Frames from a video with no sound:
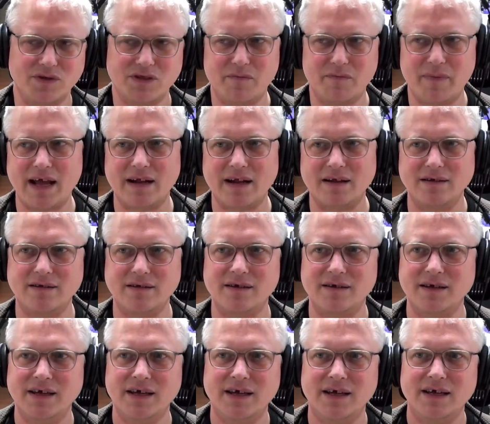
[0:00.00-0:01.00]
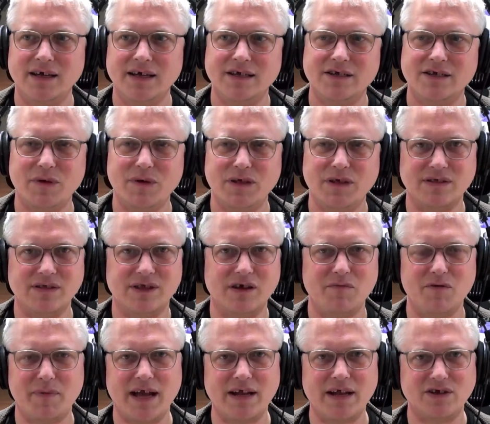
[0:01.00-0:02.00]
to be the type of band you see
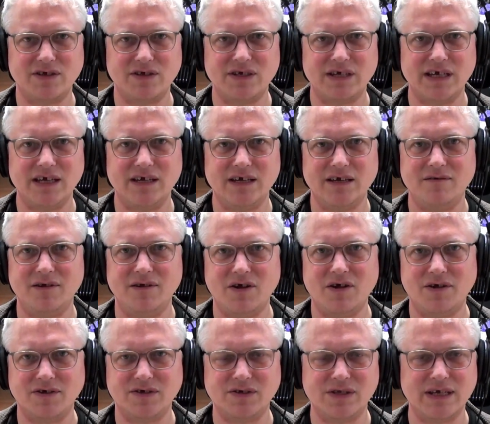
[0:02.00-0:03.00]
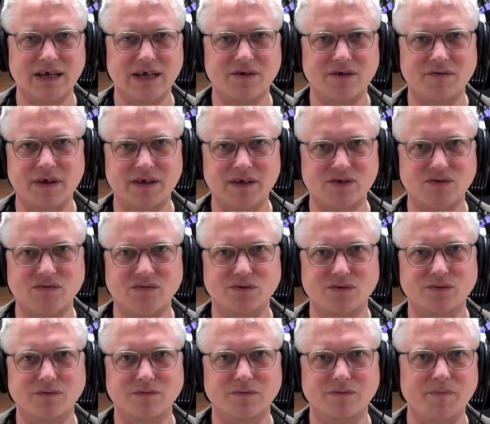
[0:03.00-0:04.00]
last thing at a festival when
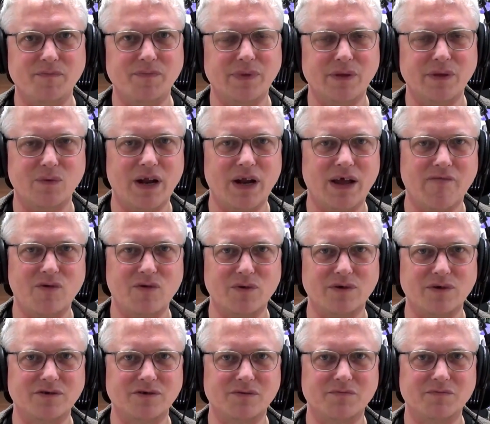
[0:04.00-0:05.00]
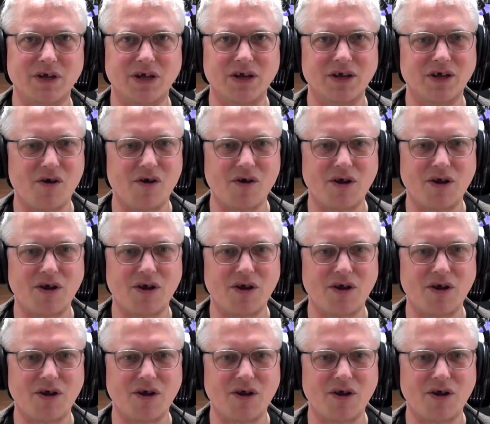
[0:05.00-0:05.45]
everyone's kind of going nuts, and